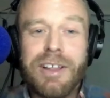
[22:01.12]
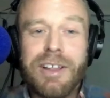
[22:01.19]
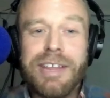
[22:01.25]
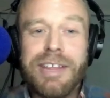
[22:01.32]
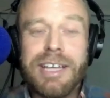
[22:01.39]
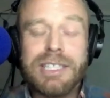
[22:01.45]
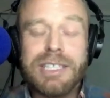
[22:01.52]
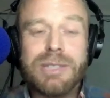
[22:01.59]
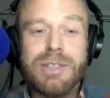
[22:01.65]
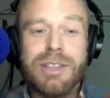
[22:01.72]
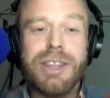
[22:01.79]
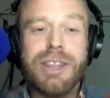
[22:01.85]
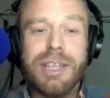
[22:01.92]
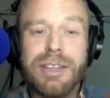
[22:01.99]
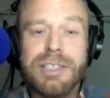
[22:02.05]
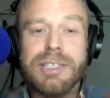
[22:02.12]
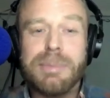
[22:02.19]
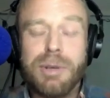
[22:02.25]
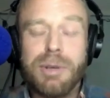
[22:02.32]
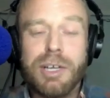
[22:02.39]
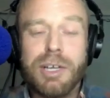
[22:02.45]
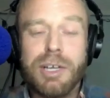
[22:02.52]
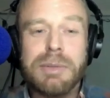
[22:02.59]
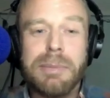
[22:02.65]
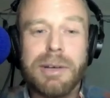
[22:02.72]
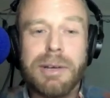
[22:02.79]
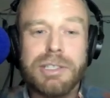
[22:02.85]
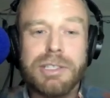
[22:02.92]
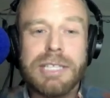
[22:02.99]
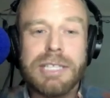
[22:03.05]
that's the thing that surprised me the
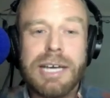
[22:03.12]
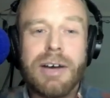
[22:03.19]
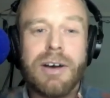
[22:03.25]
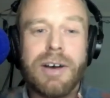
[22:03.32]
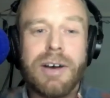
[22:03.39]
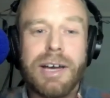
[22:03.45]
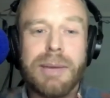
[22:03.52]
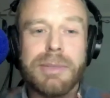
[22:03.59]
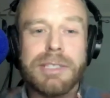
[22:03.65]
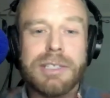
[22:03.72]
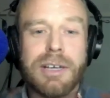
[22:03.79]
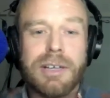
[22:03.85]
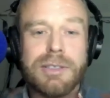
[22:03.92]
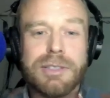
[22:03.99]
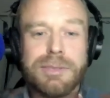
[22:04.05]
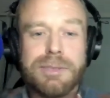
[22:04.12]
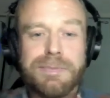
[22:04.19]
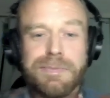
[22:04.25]
most, just how high up this goes.